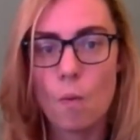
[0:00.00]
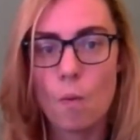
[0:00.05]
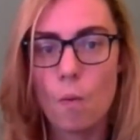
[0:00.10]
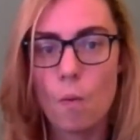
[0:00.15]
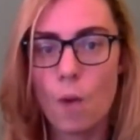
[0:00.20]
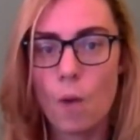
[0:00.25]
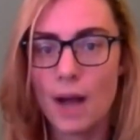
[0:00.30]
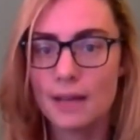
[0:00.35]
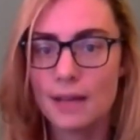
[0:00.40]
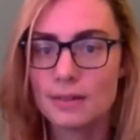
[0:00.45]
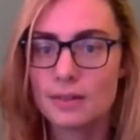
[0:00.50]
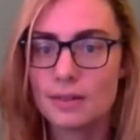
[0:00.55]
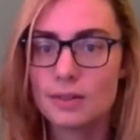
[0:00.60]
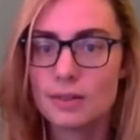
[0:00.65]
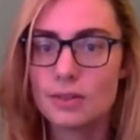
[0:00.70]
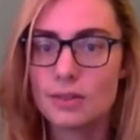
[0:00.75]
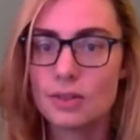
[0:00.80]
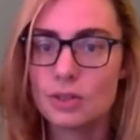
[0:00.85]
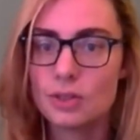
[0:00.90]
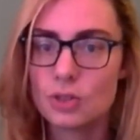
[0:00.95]
what
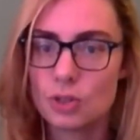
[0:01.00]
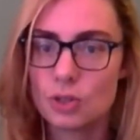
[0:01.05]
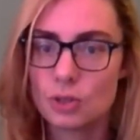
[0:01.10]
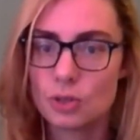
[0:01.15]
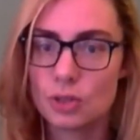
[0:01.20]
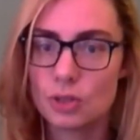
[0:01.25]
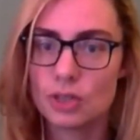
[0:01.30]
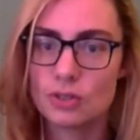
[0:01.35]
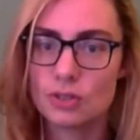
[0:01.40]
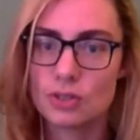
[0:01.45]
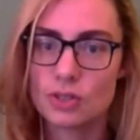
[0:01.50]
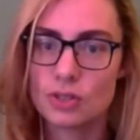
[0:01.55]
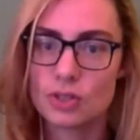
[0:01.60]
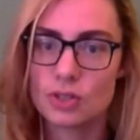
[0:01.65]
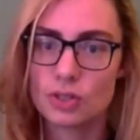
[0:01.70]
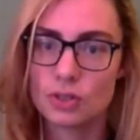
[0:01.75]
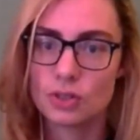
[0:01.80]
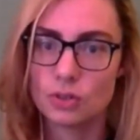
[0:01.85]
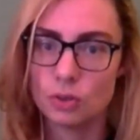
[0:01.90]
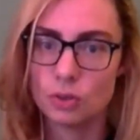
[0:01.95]
the students
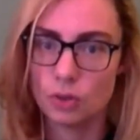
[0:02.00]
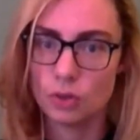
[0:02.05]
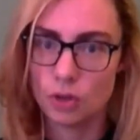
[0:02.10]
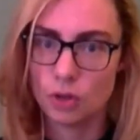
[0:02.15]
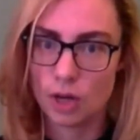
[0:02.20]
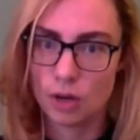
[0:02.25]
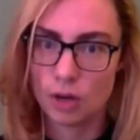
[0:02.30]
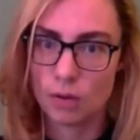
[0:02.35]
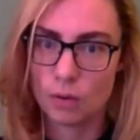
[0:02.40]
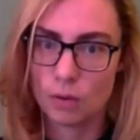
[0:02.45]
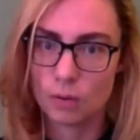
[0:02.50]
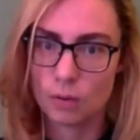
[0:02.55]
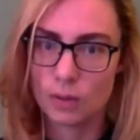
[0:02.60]
know.